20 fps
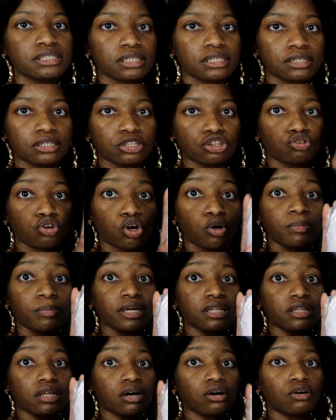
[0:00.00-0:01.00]
it's a throw
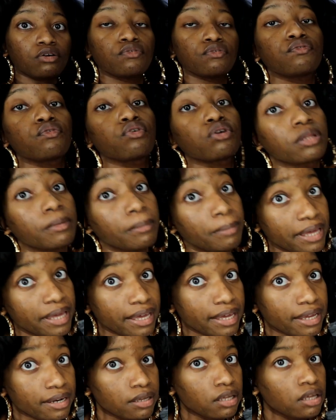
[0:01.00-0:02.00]
pillow for the
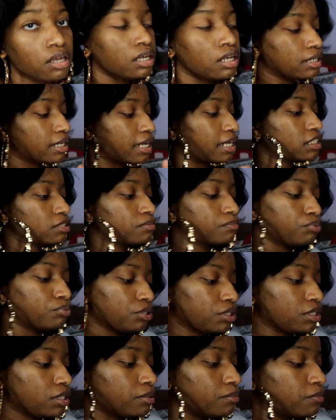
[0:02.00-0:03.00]
bed nice
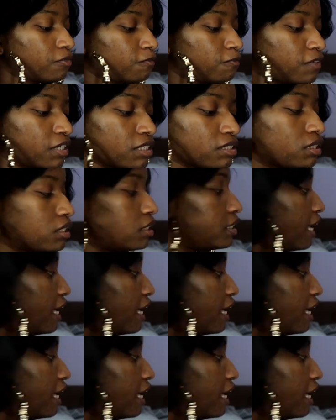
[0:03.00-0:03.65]
pretty fuzzy